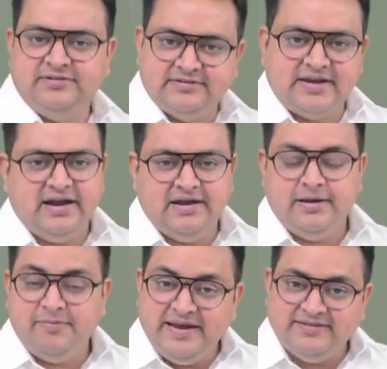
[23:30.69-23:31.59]
This
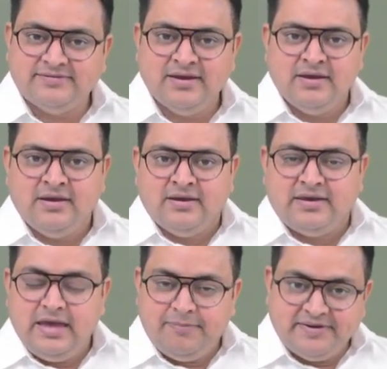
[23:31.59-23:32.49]
category, please
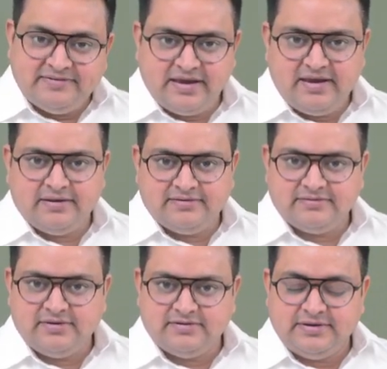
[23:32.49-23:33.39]
keep it
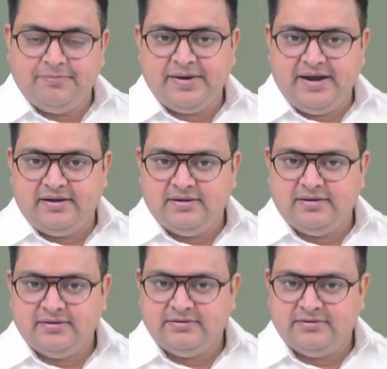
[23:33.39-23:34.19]
separate.